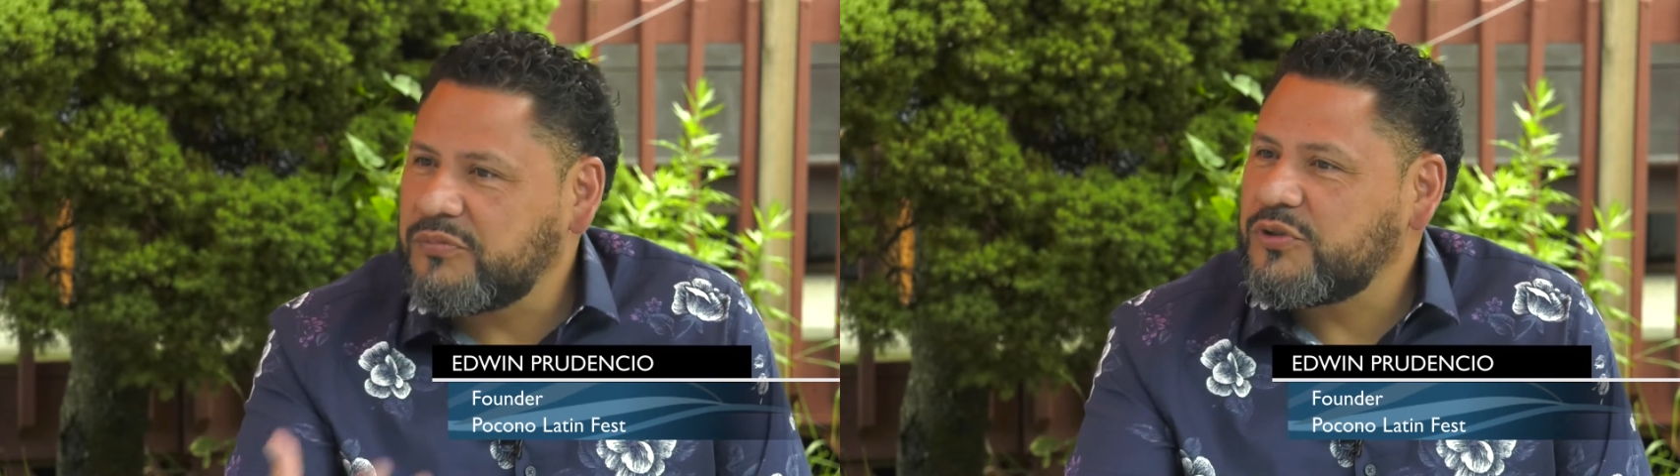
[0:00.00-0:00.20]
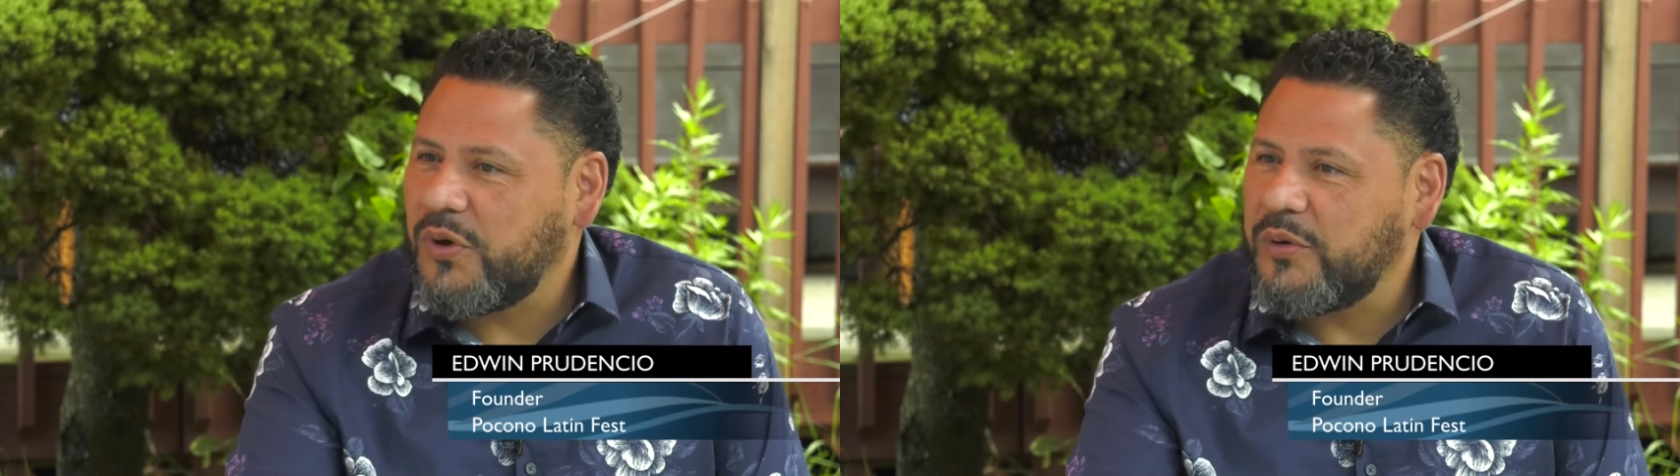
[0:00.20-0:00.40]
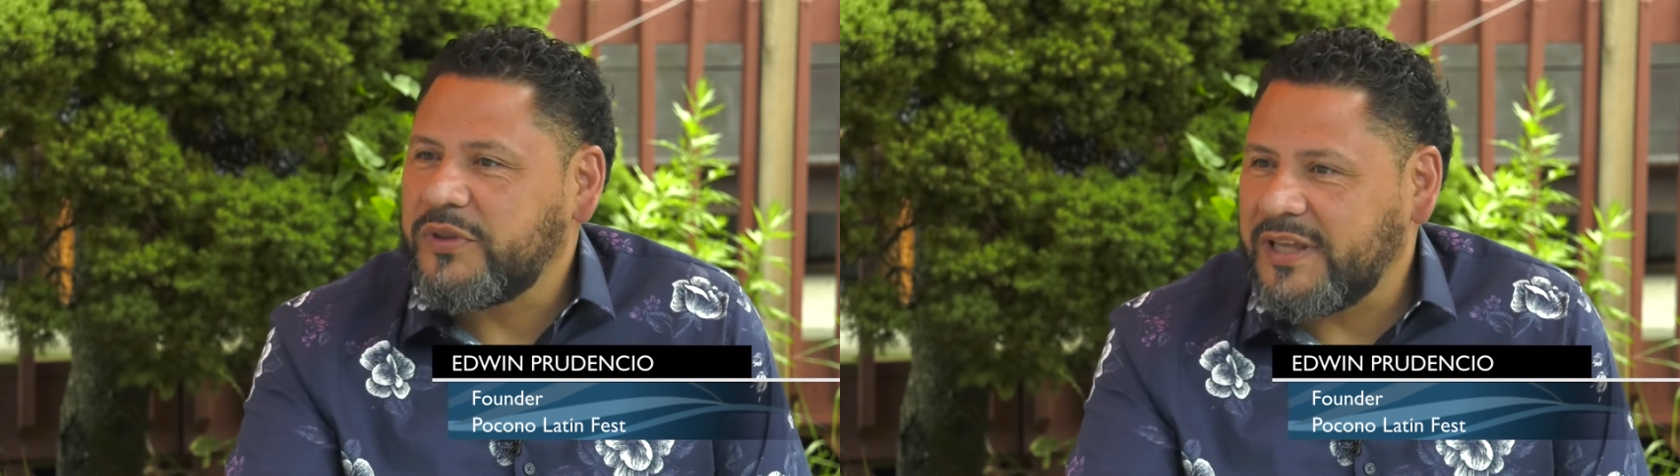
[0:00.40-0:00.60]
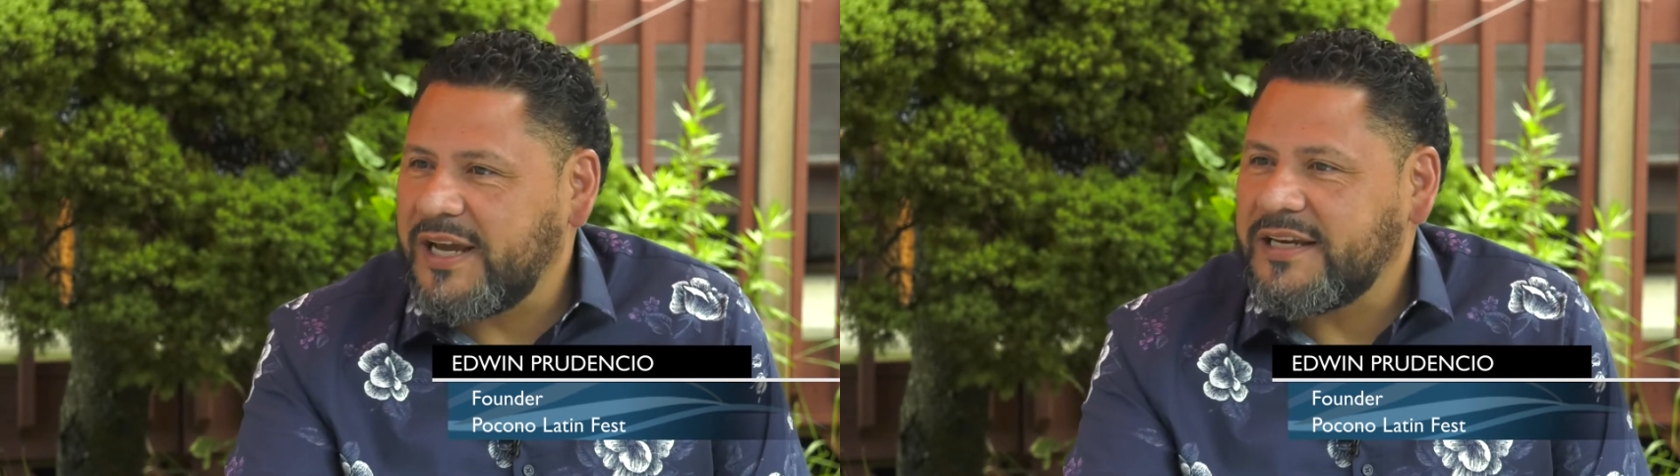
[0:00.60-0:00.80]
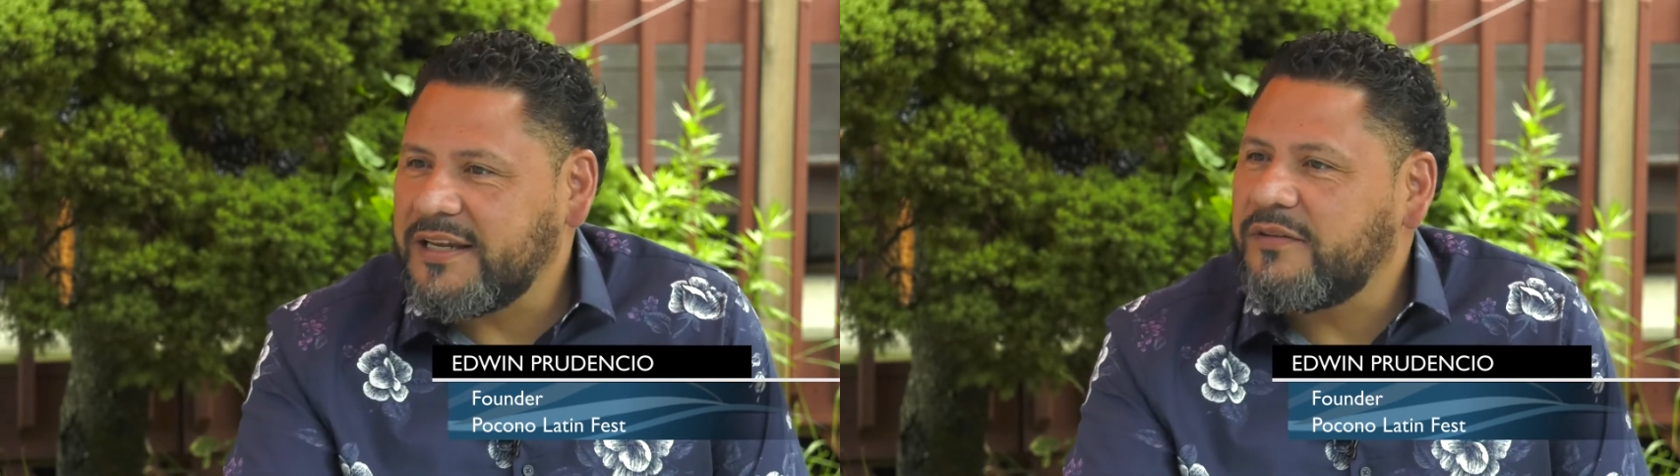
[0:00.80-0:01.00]
toying with the
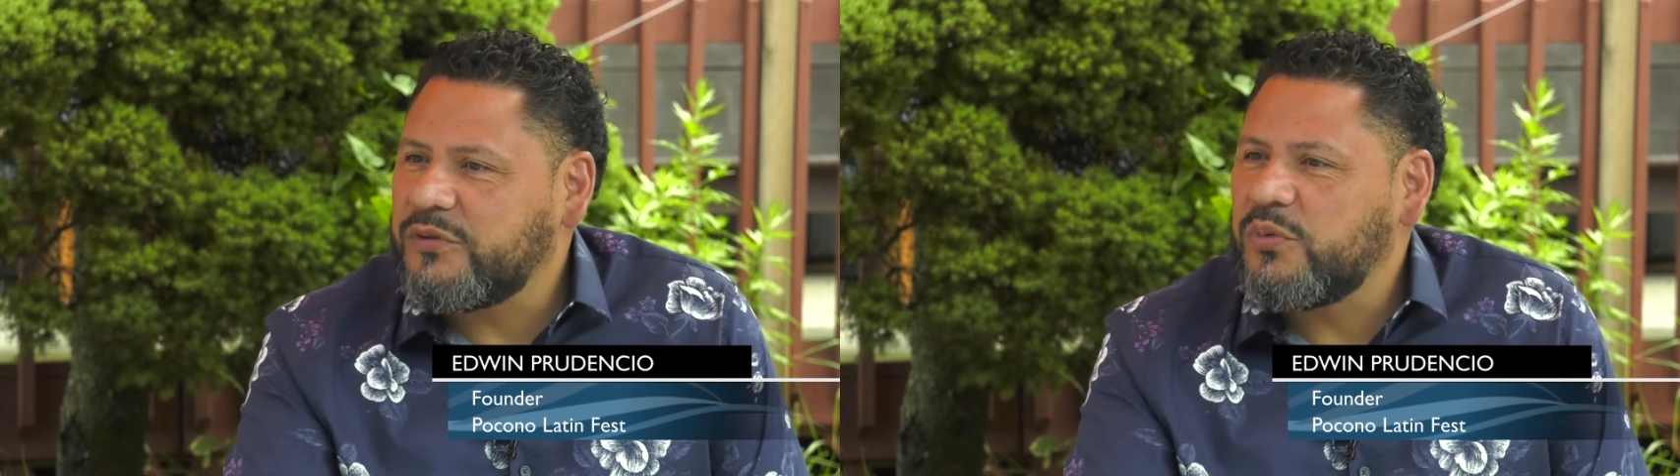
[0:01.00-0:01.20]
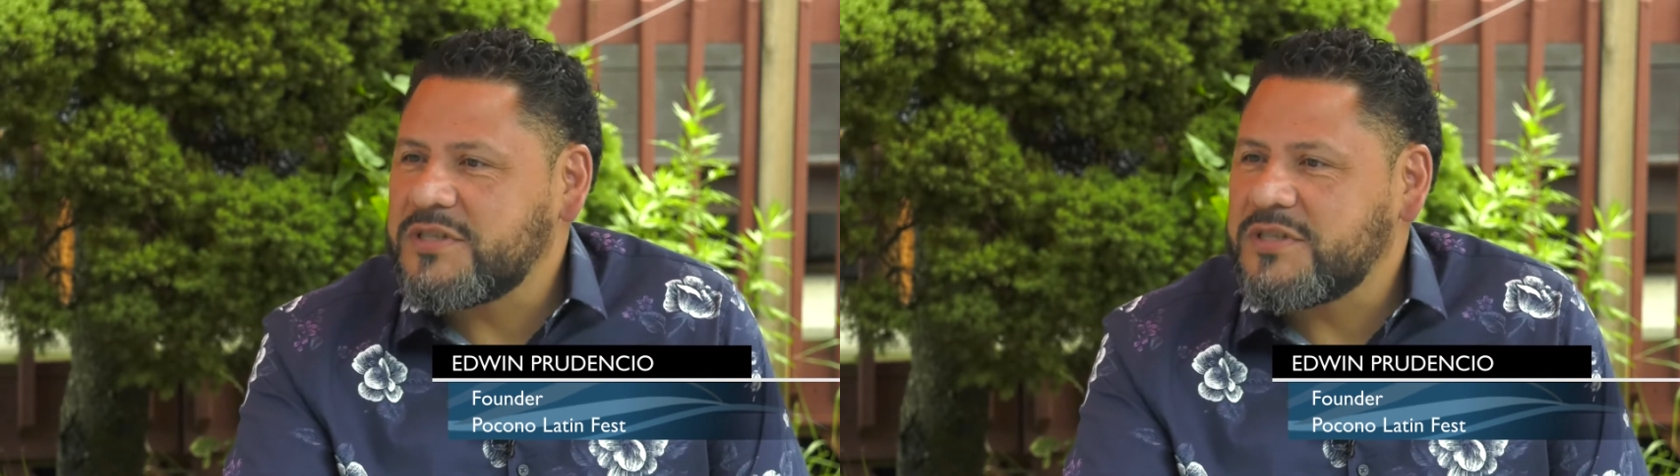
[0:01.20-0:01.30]
idea of doing